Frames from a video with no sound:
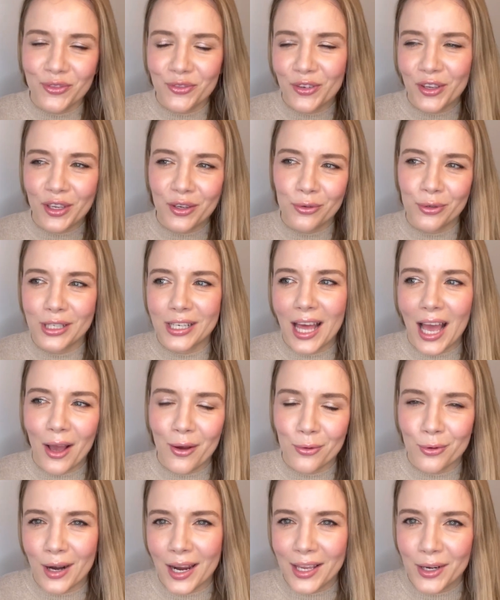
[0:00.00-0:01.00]
figure it
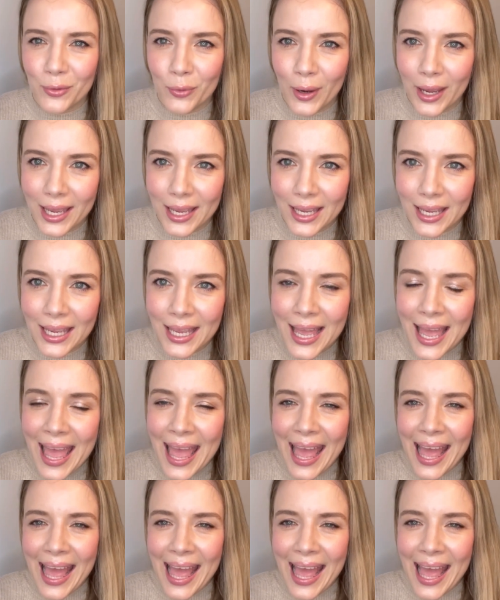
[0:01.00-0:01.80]
out right away.